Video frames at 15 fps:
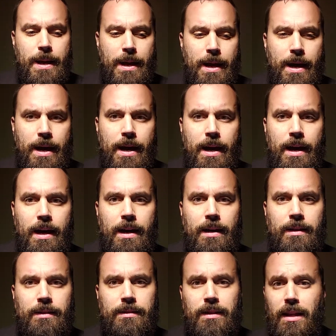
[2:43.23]

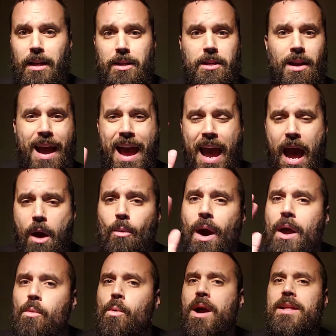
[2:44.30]
you know, how
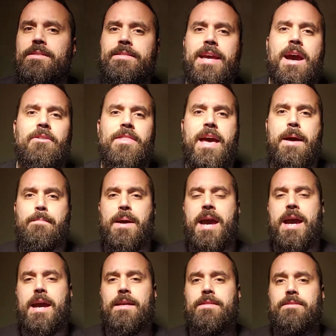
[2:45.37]
I went down that
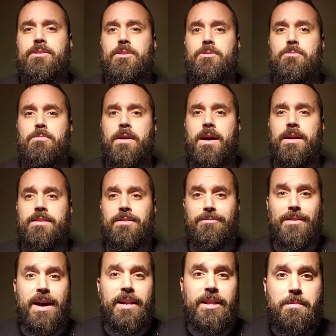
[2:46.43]
path to
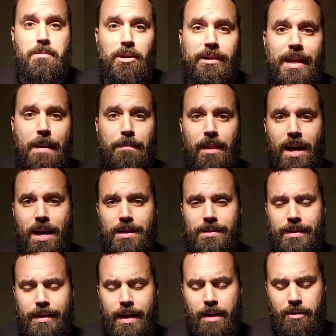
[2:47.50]
finally put that blog
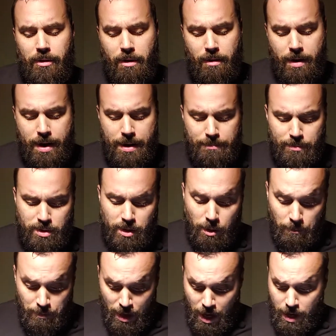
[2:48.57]
together, all right?
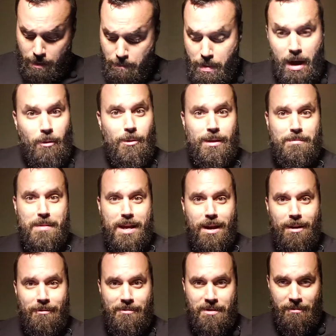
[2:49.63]
So bear with me
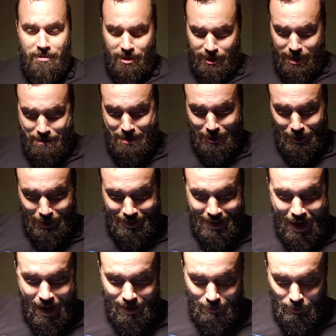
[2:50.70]
here. If you see me look
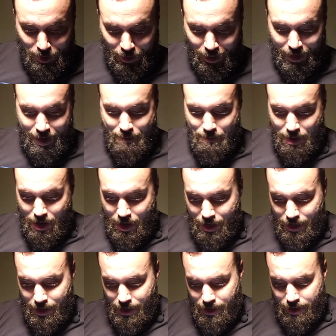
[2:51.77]
down, I'm looking at
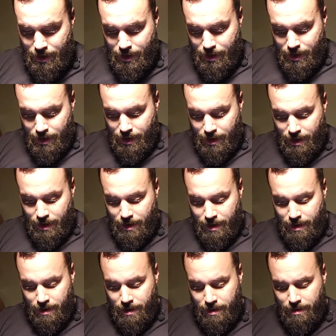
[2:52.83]
my,
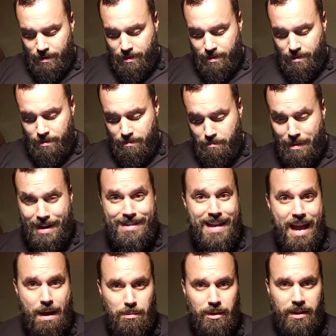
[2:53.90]
my
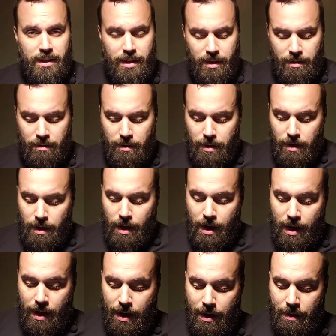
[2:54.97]
tablet here.
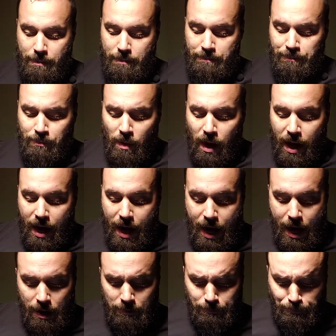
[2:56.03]

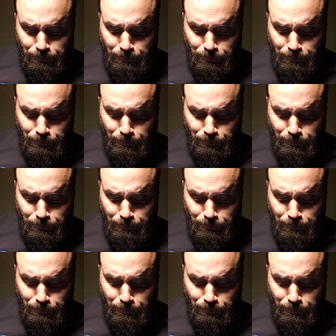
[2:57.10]
And